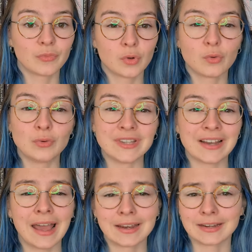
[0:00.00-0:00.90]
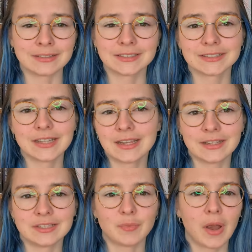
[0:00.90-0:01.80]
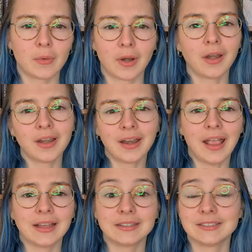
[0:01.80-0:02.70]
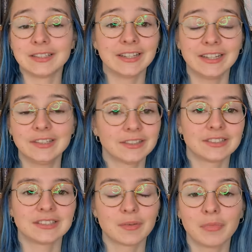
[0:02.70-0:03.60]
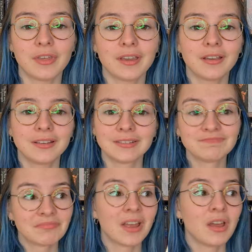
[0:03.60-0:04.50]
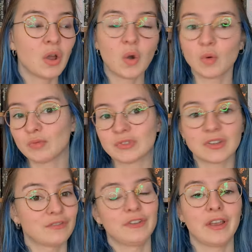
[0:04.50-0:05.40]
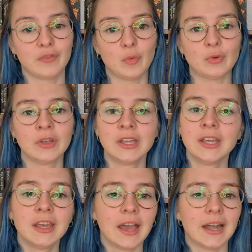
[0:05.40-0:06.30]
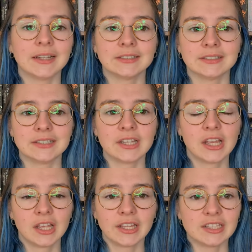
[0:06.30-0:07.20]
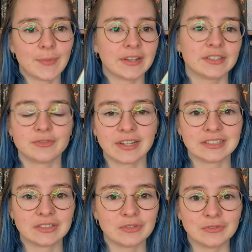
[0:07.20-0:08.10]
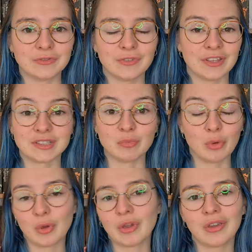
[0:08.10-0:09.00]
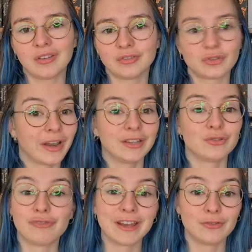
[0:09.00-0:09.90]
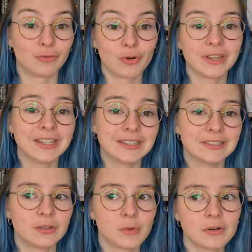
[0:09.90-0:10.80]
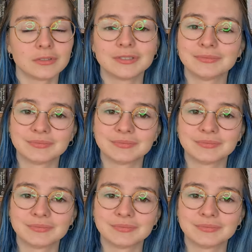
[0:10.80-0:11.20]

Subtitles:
grows in arrogance in his power and he does something almost unforgivable and he spends the rest of this book trying to right the wrong he did to the world.